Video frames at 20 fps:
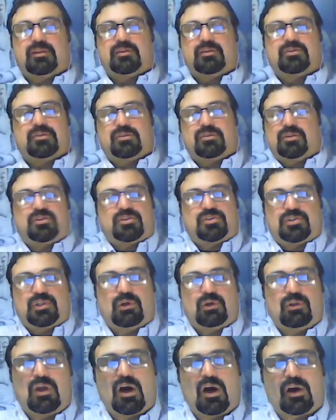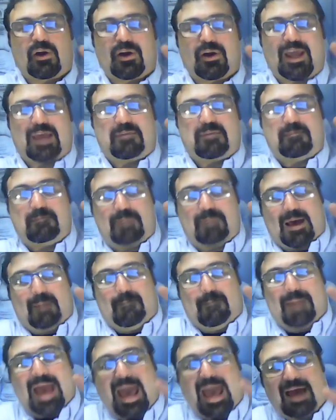This is no longer a
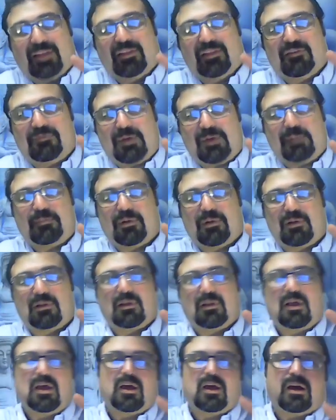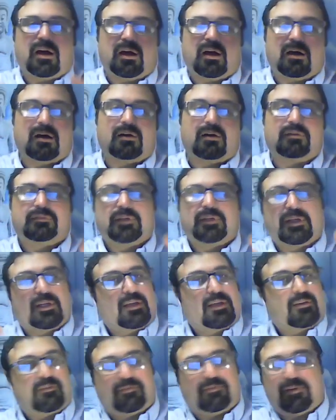band of people of
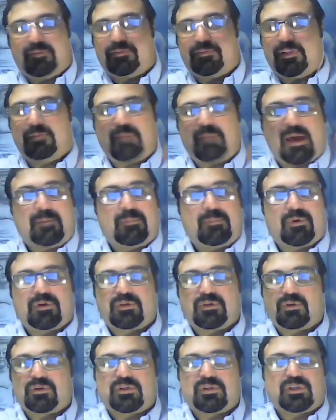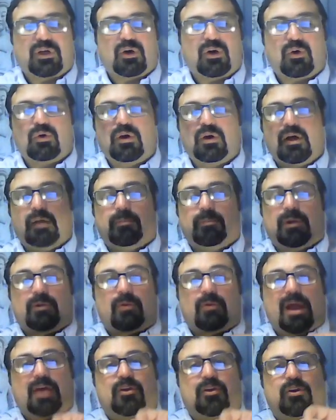50 members or so, but
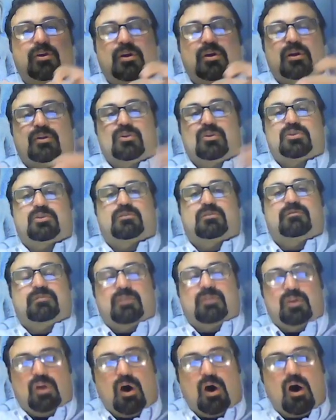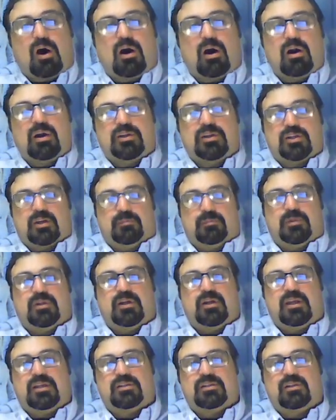rather those are large
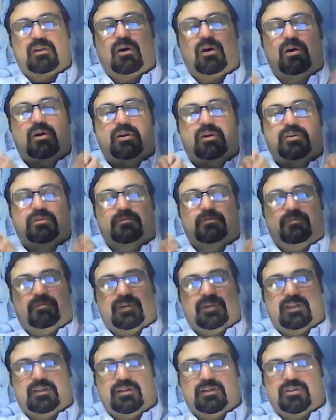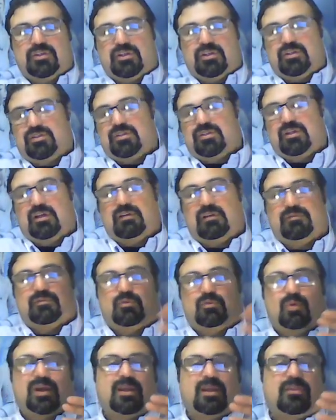communities, large villages of
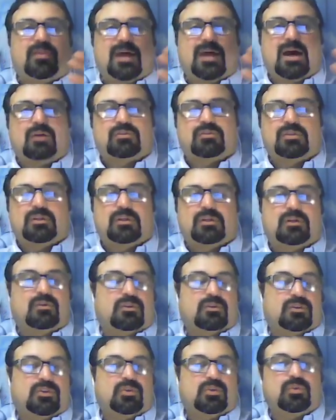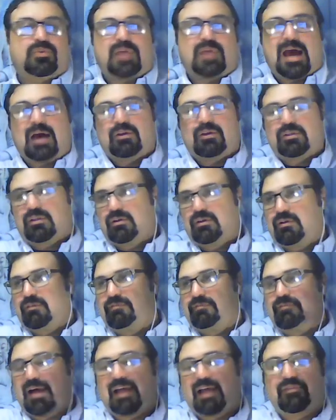20,000 or 2,000 or
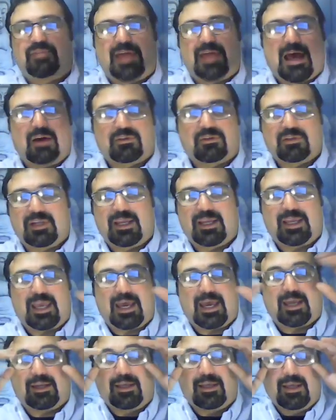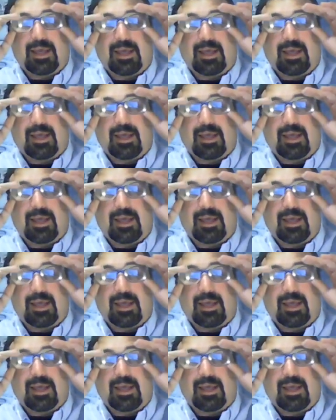5,000 again.